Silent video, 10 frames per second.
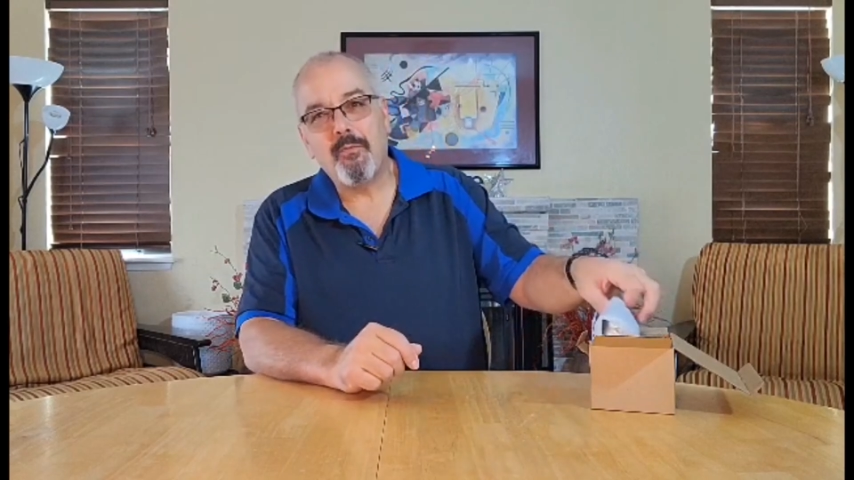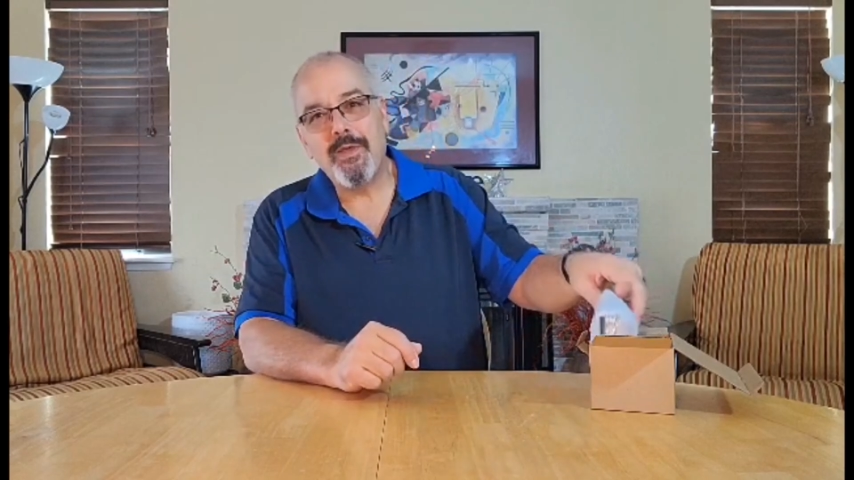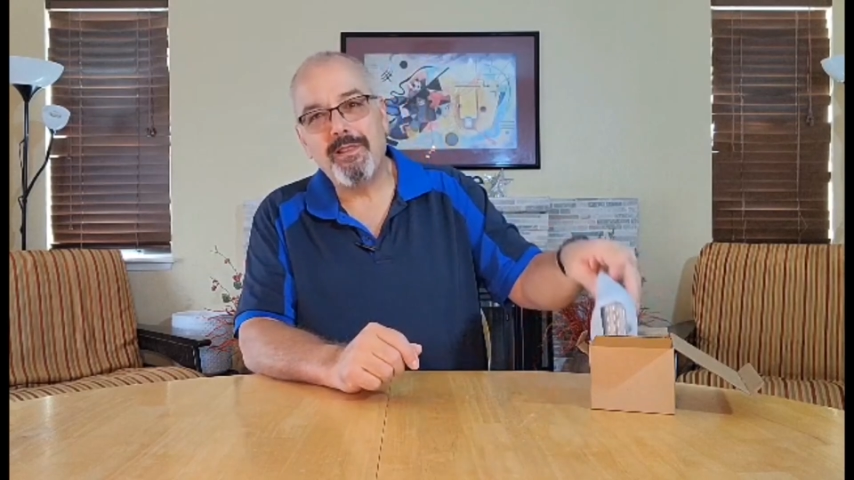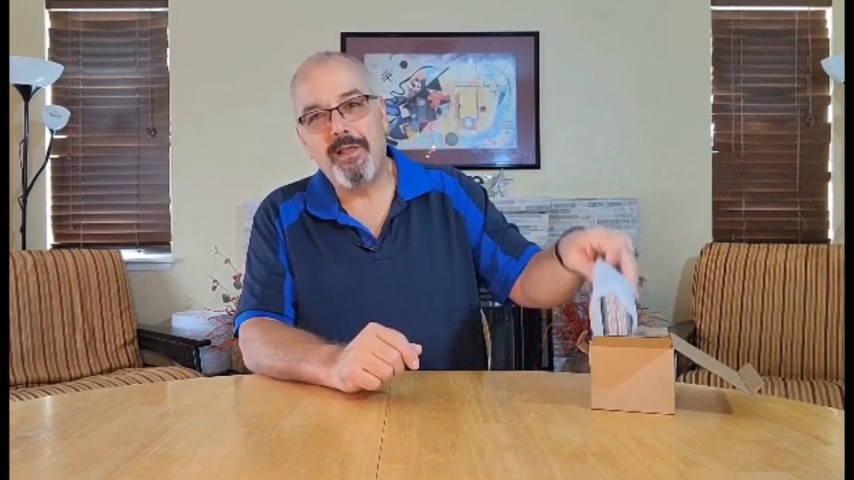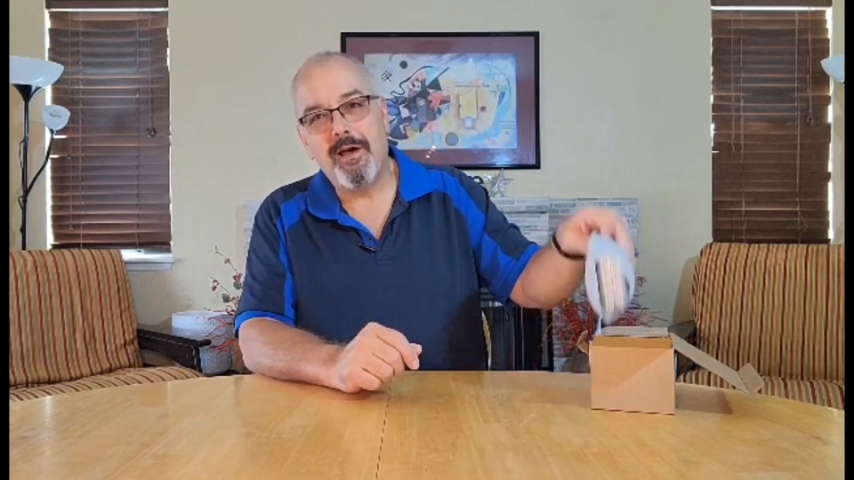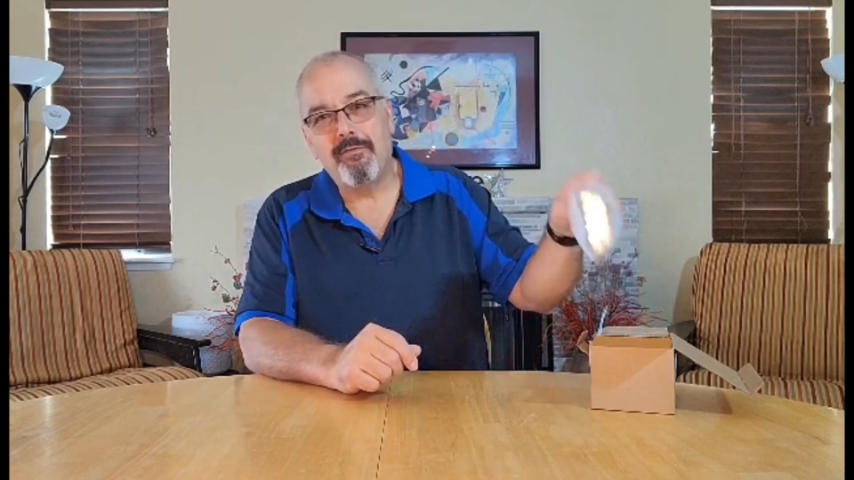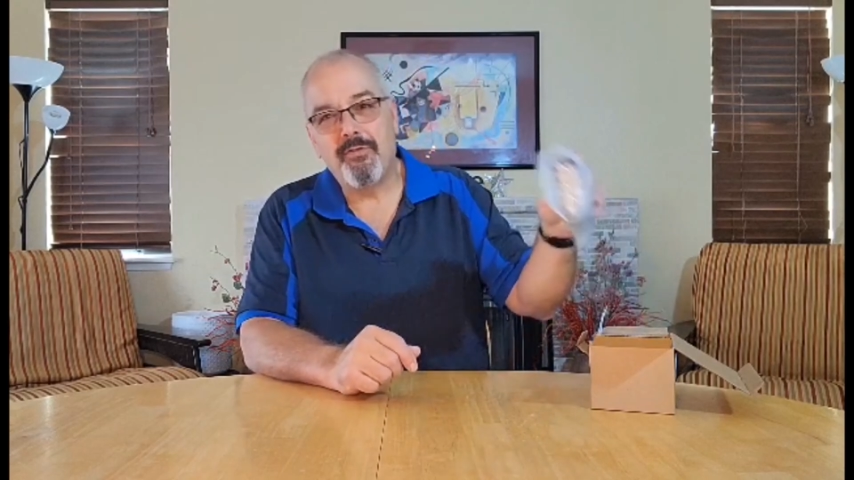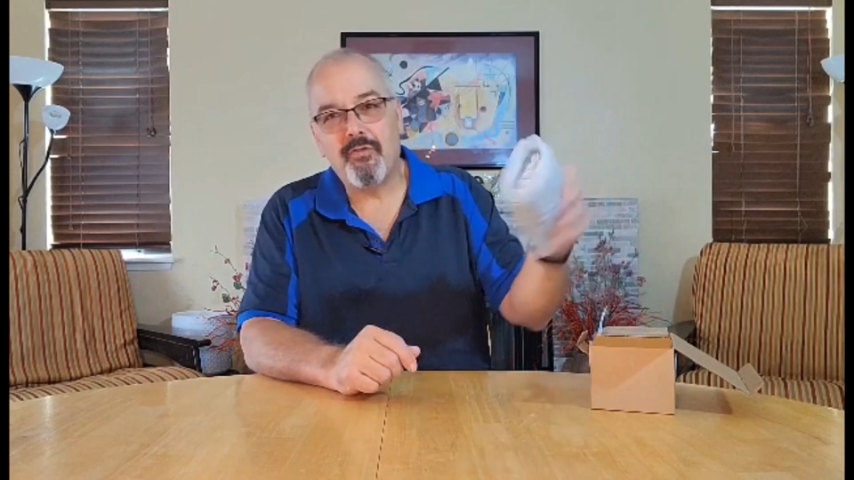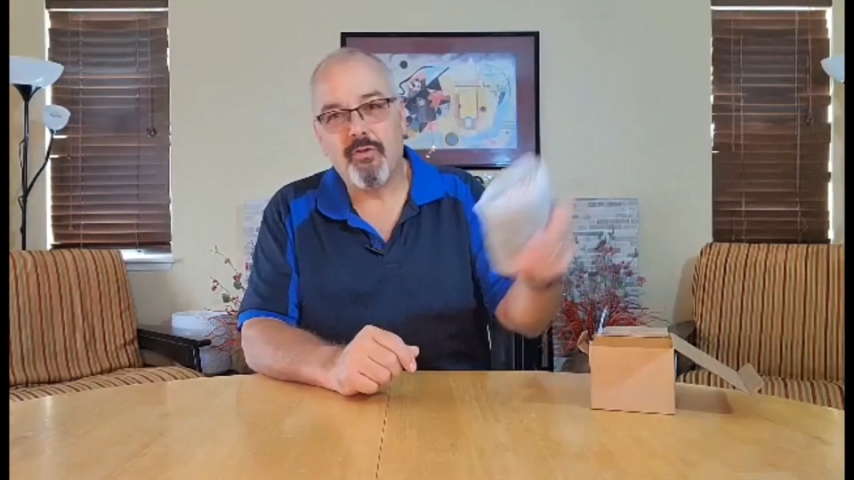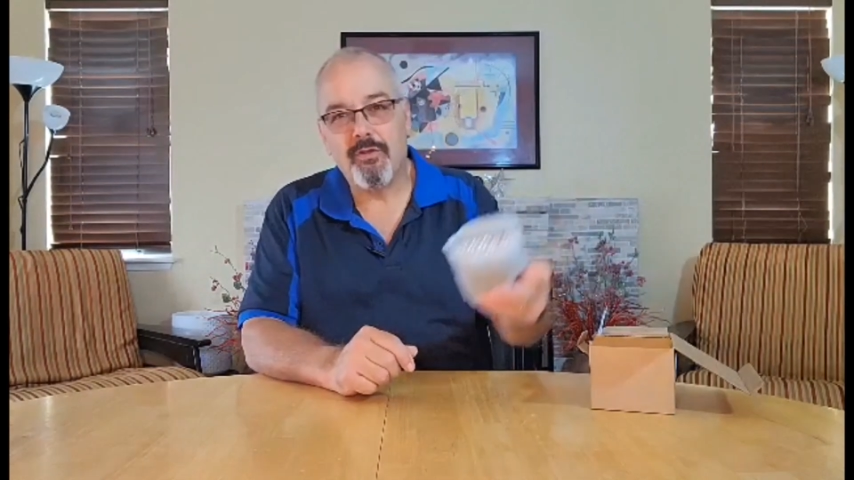We
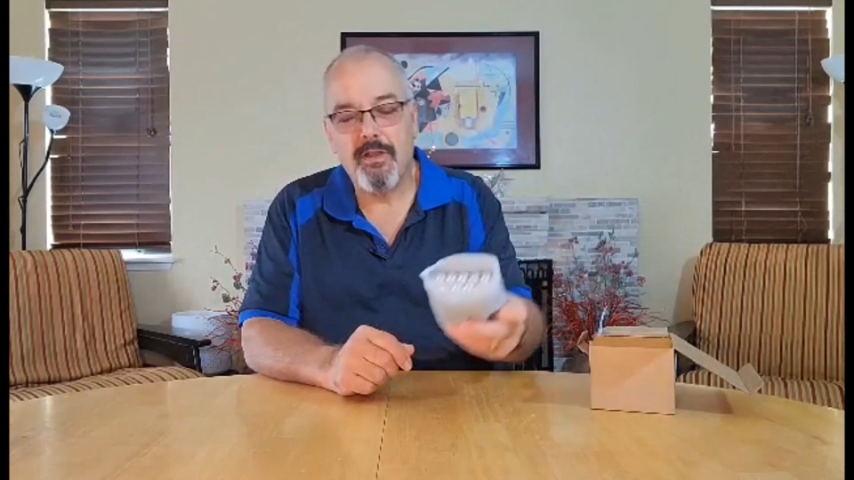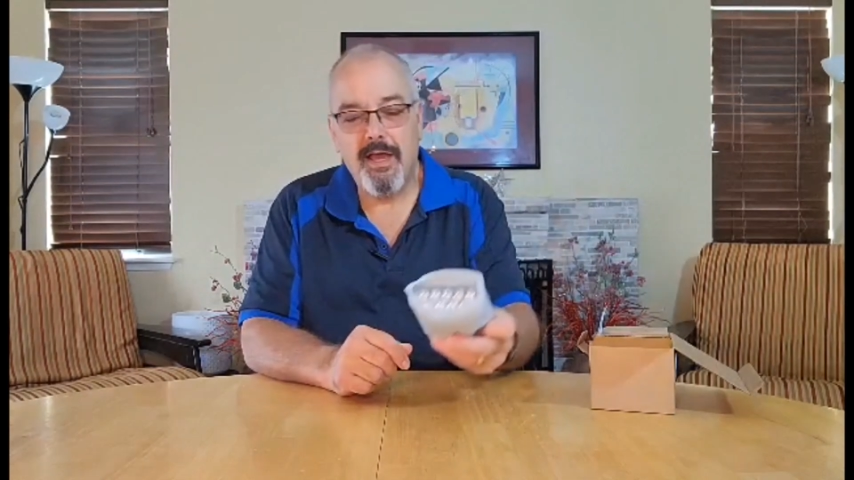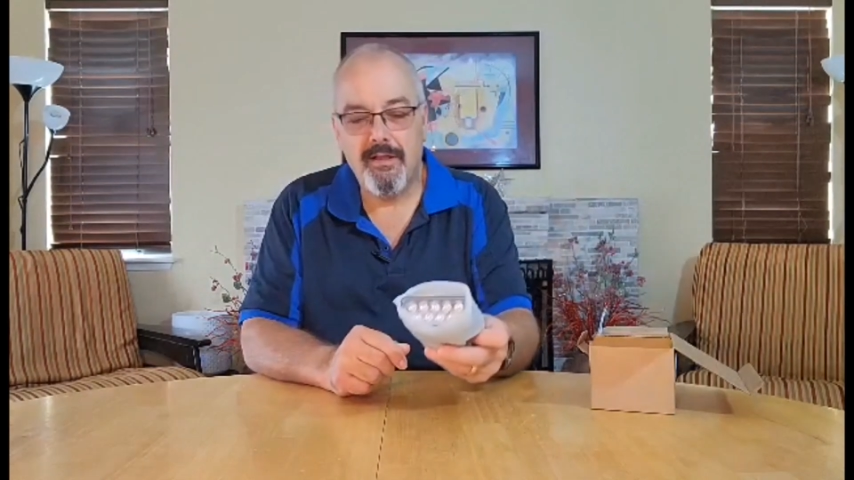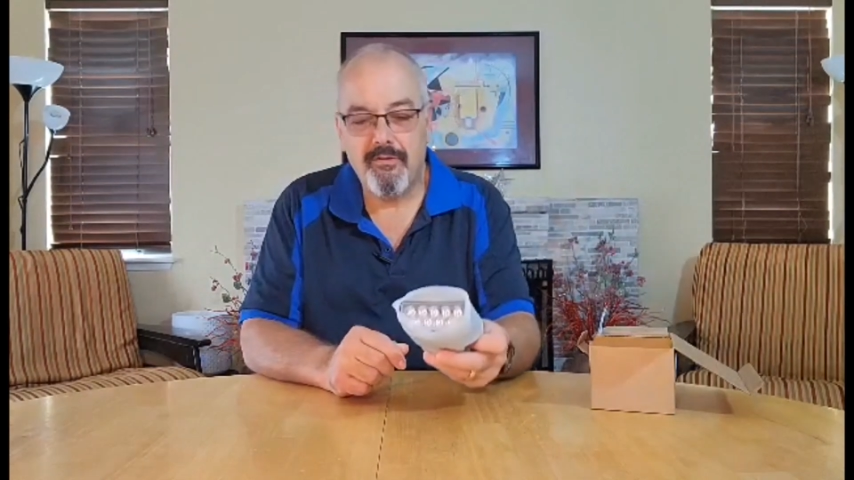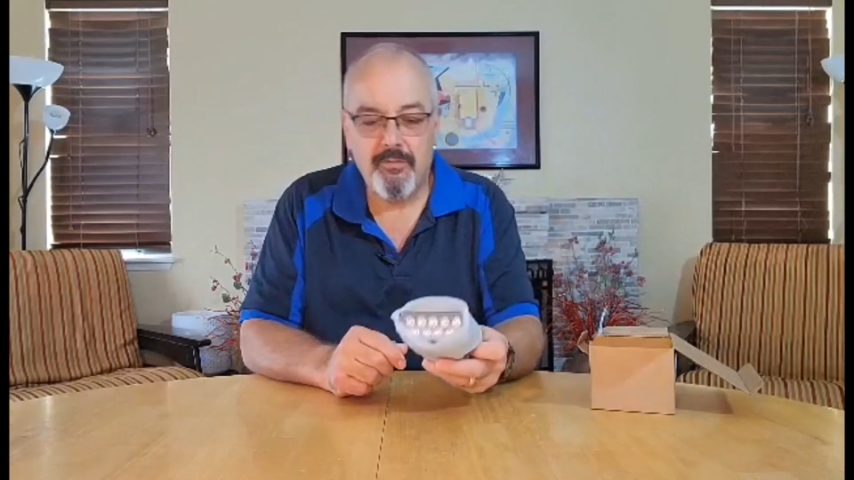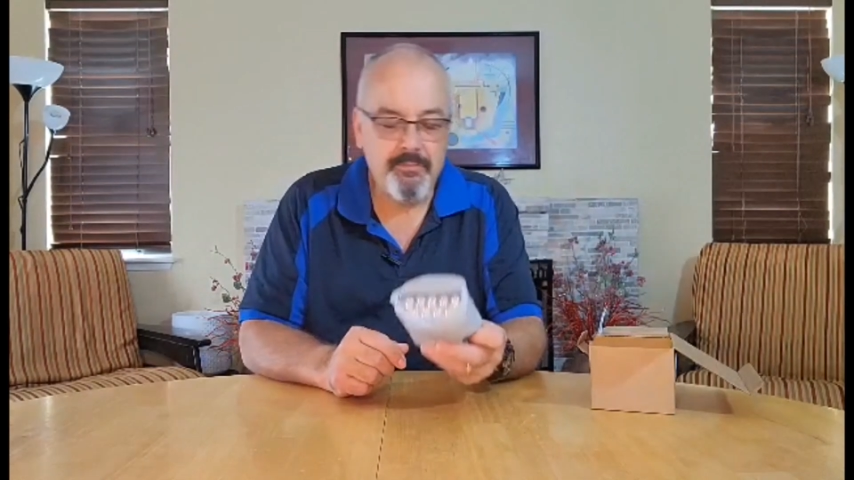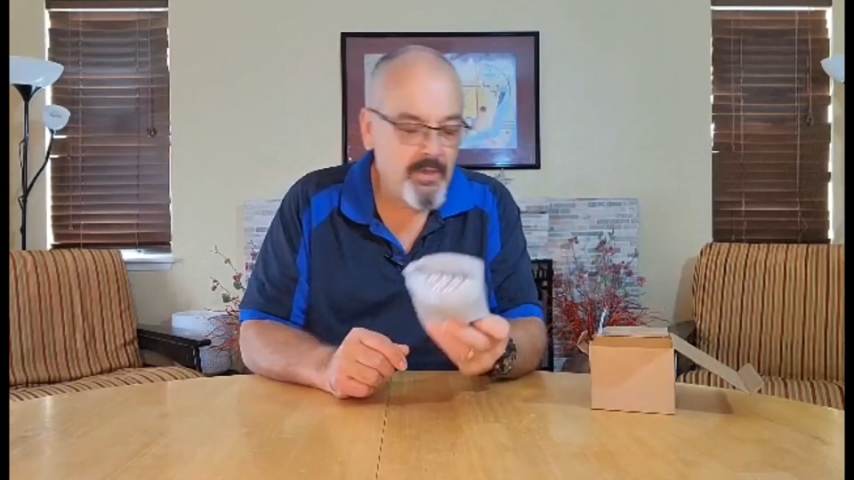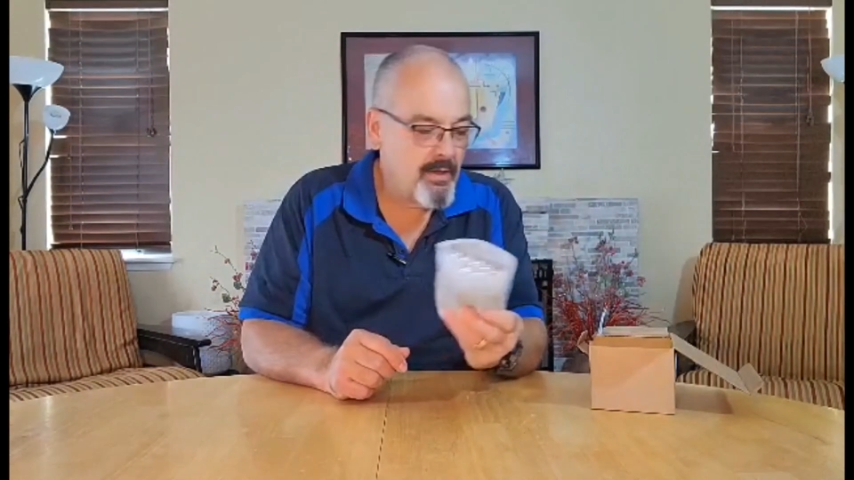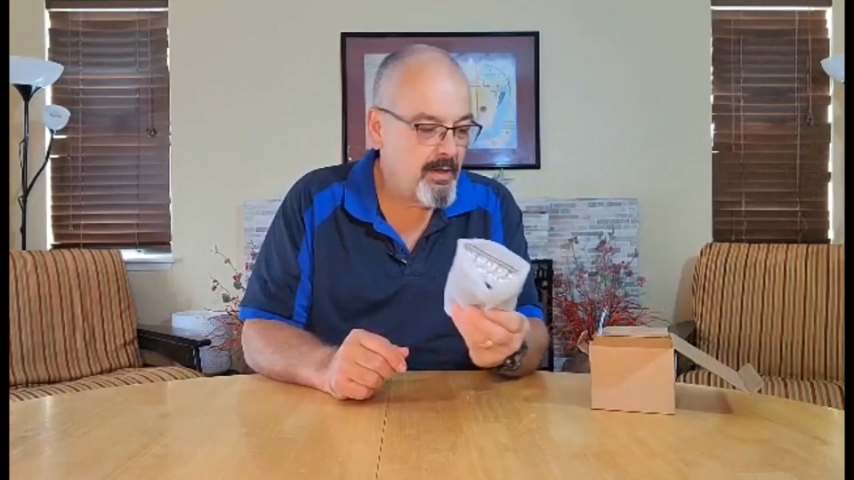love solar lights,